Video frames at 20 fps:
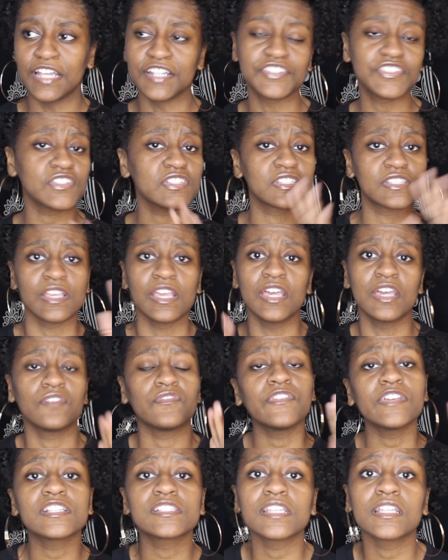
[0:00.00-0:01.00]
just
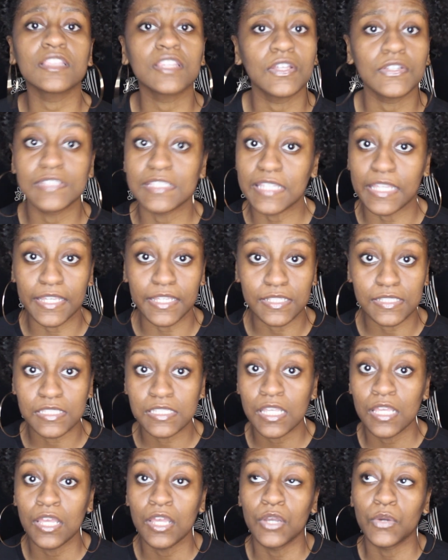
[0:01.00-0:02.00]
fixing those
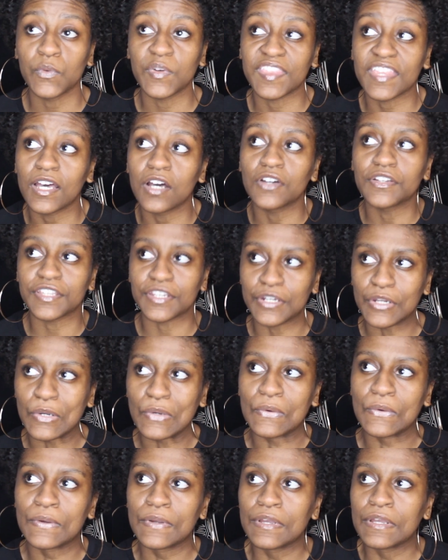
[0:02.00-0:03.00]
things without, you
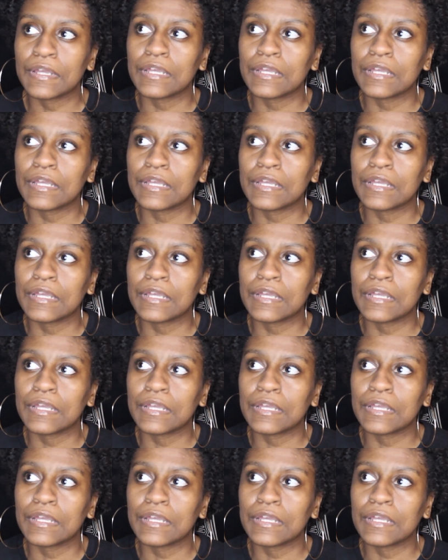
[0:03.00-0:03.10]
know,